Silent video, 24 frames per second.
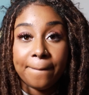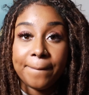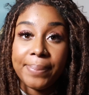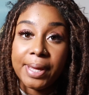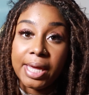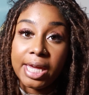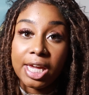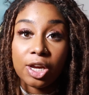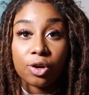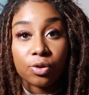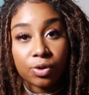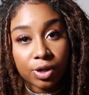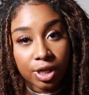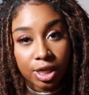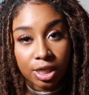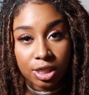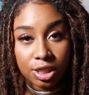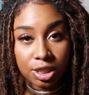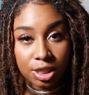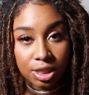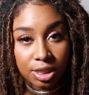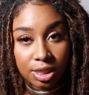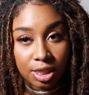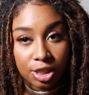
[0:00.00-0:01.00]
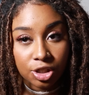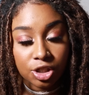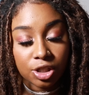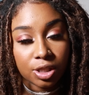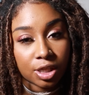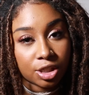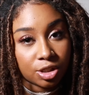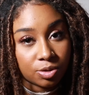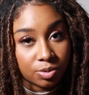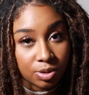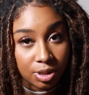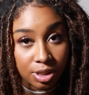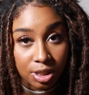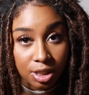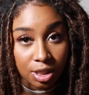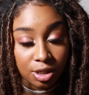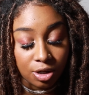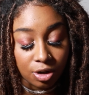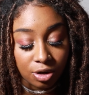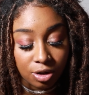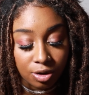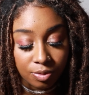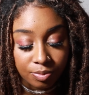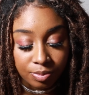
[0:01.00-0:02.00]
Period, she said. She thought she was a city
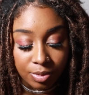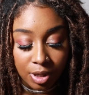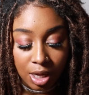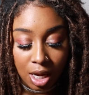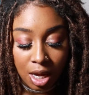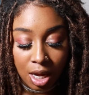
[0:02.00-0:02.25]
girl.